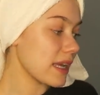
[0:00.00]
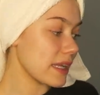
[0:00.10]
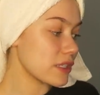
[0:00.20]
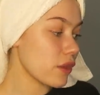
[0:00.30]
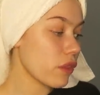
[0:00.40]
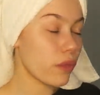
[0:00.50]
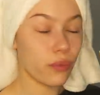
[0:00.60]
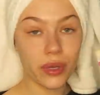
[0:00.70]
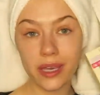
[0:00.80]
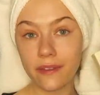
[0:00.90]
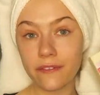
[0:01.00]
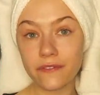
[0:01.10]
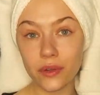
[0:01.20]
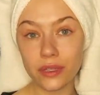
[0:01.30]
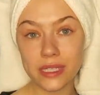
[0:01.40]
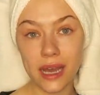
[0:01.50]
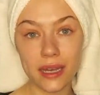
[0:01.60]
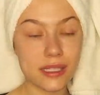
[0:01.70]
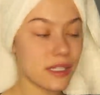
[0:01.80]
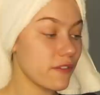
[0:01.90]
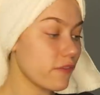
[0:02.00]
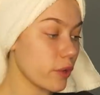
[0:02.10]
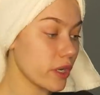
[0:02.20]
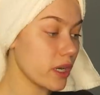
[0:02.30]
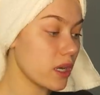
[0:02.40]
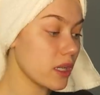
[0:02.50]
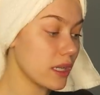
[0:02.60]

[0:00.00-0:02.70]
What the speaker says: It's three full-size Sephora